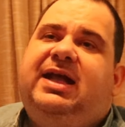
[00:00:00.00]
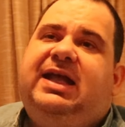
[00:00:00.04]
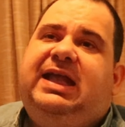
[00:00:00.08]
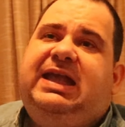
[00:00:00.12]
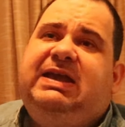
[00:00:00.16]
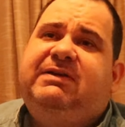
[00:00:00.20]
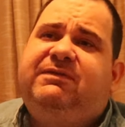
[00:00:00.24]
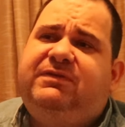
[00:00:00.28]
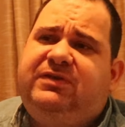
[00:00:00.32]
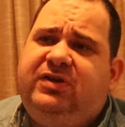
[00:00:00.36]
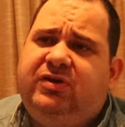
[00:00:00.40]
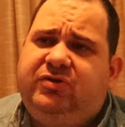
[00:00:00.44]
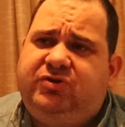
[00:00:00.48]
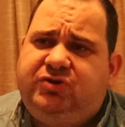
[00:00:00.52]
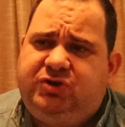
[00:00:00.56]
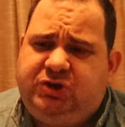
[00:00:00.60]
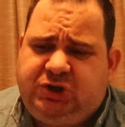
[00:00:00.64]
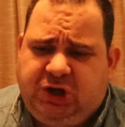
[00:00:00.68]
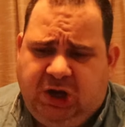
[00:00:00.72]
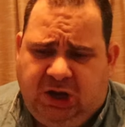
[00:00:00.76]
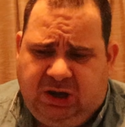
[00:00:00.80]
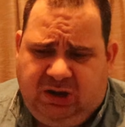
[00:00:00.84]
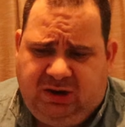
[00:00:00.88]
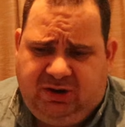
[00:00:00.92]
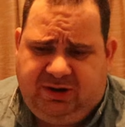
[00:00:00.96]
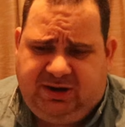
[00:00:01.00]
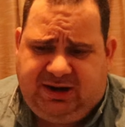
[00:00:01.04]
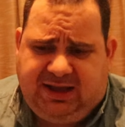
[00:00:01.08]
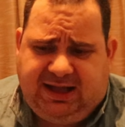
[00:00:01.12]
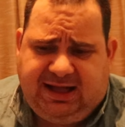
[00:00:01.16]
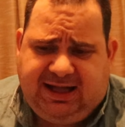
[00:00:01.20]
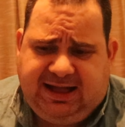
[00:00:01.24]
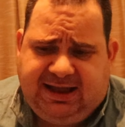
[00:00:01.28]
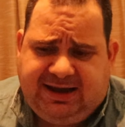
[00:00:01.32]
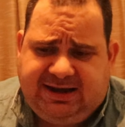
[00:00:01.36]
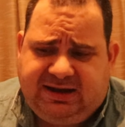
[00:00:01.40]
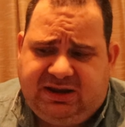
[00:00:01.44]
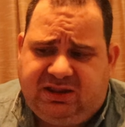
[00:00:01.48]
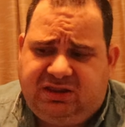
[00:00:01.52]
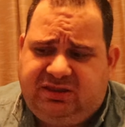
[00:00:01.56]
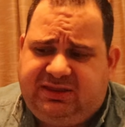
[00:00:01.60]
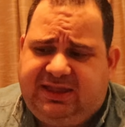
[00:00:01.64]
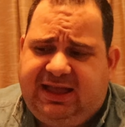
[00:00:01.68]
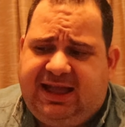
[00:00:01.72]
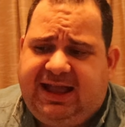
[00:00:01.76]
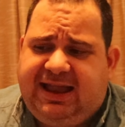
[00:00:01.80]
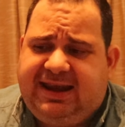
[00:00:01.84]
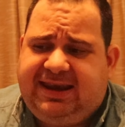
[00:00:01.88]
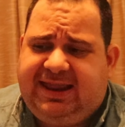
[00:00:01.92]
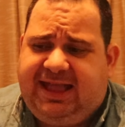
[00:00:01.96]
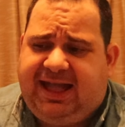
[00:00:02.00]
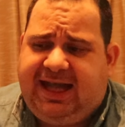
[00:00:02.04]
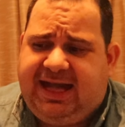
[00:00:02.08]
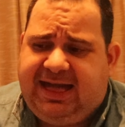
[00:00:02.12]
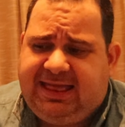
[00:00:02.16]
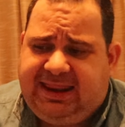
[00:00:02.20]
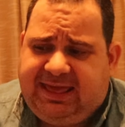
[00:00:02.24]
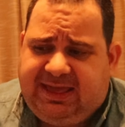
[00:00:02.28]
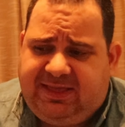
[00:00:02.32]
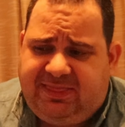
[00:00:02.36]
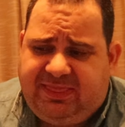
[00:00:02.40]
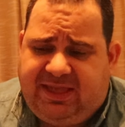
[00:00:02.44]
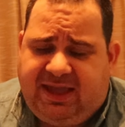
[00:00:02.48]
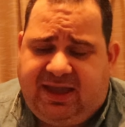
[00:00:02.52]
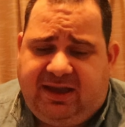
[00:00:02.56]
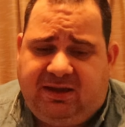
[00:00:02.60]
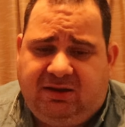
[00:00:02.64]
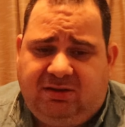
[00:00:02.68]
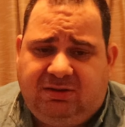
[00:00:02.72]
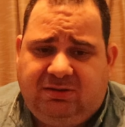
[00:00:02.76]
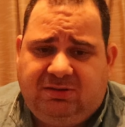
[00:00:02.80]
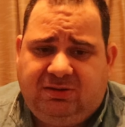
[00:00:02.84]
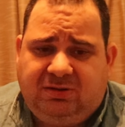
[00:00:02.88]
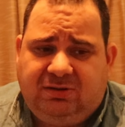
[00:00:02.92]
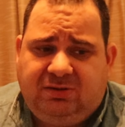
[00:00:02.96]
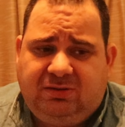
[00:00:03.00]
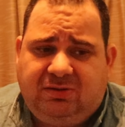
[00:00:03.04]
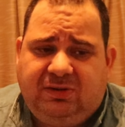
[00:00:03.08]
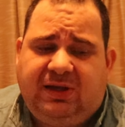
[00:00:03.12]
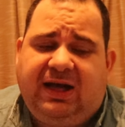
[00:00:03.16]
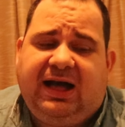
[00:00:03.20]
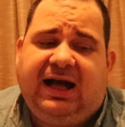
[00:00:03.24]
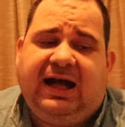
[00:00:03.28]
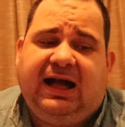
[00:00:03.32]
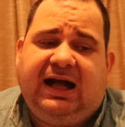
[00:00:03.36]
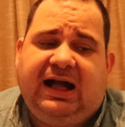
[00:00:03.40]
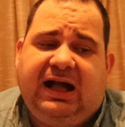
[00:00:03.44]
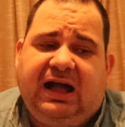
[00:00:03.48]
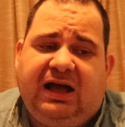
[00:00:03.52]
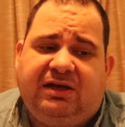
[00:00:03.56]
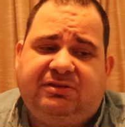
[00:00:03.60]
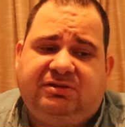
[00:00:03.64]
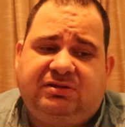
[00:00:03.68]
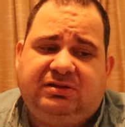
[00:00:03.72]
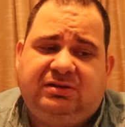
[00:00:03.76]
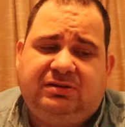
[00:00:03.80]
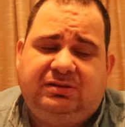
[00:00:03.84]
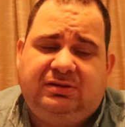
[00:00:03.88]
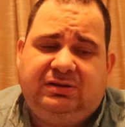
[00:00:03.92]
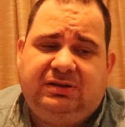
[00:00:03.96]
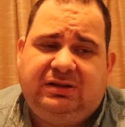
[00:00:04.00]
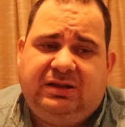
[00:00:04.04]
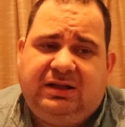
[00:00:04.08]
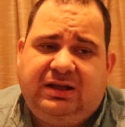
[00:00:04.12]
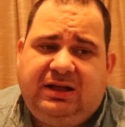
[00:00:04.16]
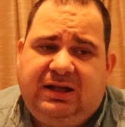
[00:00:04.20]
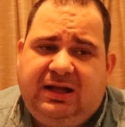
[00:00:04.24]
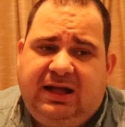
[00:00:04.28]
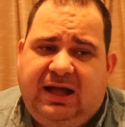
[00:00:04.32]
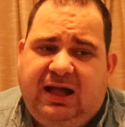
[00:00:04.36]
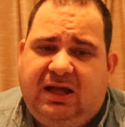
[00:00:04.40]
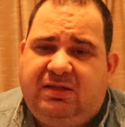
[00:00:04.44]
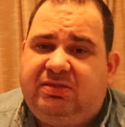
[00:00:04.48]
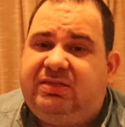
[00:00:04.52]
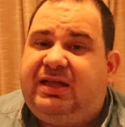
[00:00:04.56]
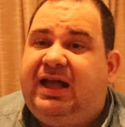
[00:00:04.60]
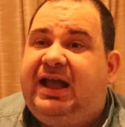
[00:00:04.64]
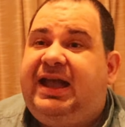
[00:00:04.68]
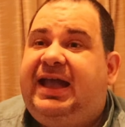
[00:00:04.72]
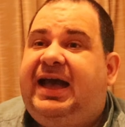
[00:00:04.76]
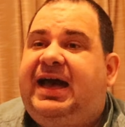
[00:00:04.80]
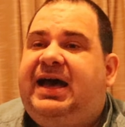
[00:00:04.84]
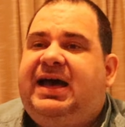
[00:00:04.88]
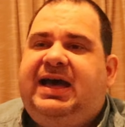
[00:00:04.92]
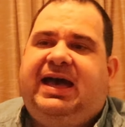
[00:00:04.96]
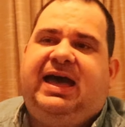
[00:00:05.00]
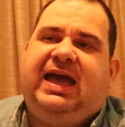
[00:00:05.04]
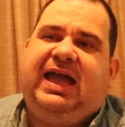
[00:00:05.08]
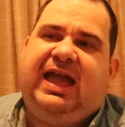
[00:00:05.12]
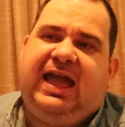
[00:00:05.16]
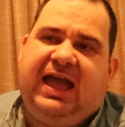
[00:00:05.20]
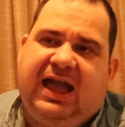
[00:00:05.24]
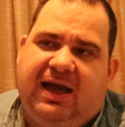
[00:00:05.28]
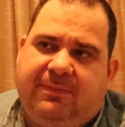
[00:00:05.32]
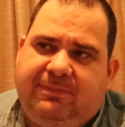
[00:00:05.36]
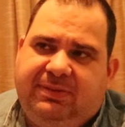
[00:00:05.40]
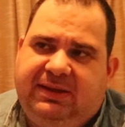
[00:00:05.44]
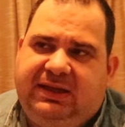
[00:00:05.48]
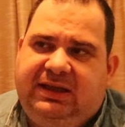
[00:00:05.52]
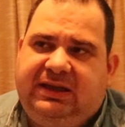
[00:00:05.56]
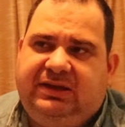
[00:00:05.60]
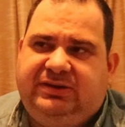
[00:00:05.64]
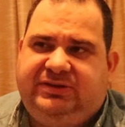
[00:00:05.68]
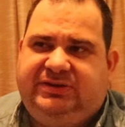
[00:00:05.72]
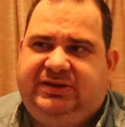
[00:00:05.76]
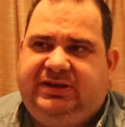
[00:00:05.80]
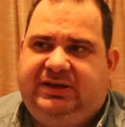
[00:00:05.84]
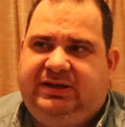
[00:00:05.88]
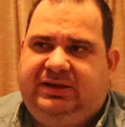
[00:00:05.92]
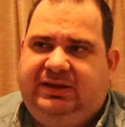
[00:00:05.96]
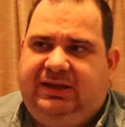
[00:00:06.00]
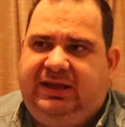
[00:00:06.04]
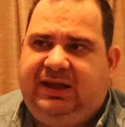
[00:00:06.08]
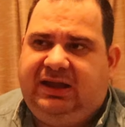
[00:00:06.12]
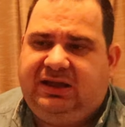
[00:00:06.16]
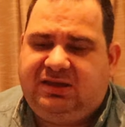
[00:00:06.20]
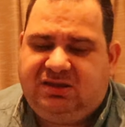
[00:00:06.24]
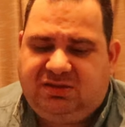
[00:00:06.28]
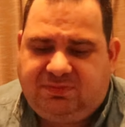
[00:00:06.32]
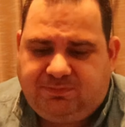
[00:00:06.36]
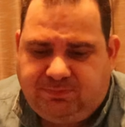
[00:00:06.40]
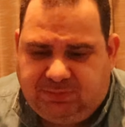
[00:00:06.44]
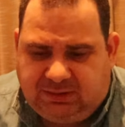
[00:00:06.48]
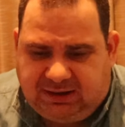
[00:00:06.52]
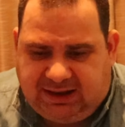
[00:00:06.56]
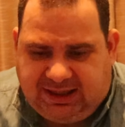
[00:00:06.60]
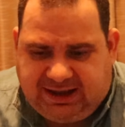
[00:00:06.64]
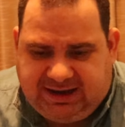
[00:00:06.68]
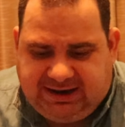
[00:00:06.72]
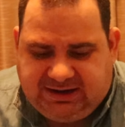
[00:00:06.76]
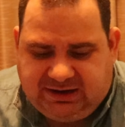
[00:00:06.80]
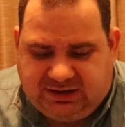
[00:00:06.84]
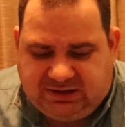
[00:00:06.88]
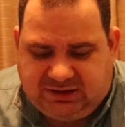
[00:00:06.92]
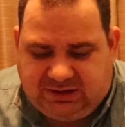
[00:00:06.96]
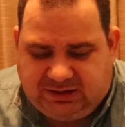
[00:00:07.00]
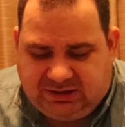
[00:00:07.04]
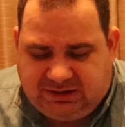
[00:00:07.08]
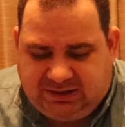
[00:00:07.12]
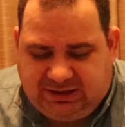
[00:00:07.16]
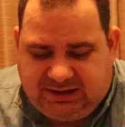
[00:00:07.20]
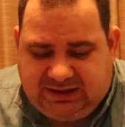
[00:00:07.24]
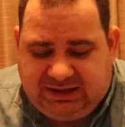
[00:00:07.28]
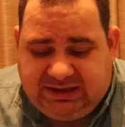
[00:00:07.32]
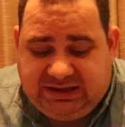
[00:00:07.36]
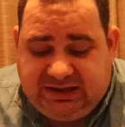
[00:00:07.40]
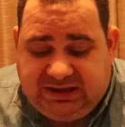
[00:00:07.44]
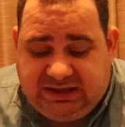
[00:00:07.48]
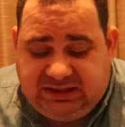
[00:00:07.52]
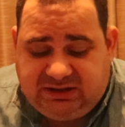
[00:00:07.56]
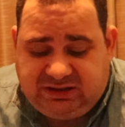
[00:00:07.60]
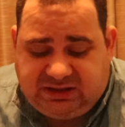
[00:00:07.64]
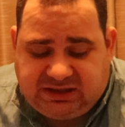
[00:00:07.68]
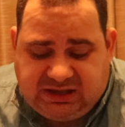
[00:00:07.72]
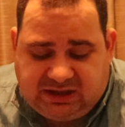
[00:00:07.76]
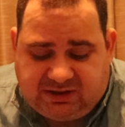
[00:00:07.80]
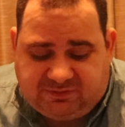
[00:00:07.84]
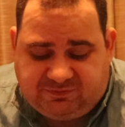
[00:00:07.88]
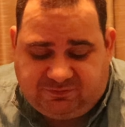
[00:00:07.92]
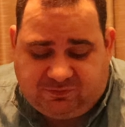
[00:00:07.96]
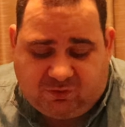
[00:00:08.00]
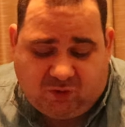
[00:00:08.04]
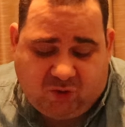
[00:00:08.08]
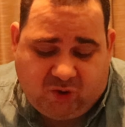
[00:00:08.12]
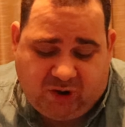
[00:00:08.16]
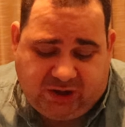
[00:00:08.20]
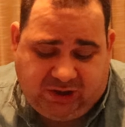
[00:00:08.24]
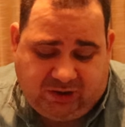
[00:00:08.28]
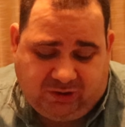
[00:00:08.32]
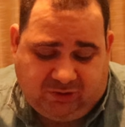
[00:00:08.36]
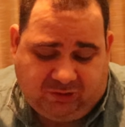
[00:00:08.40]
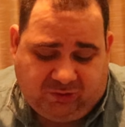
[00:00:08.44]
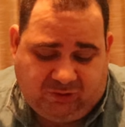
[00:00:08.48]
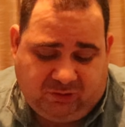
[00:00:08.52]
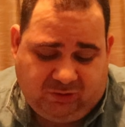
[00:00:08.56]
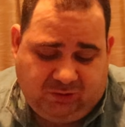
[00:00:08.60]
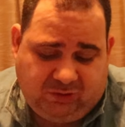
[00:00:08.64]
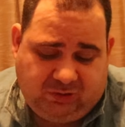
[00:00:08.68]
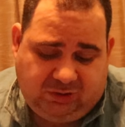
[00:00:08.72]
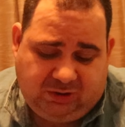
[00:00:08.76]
If you don't understand anything, ask. They are happy to explain it easier for you.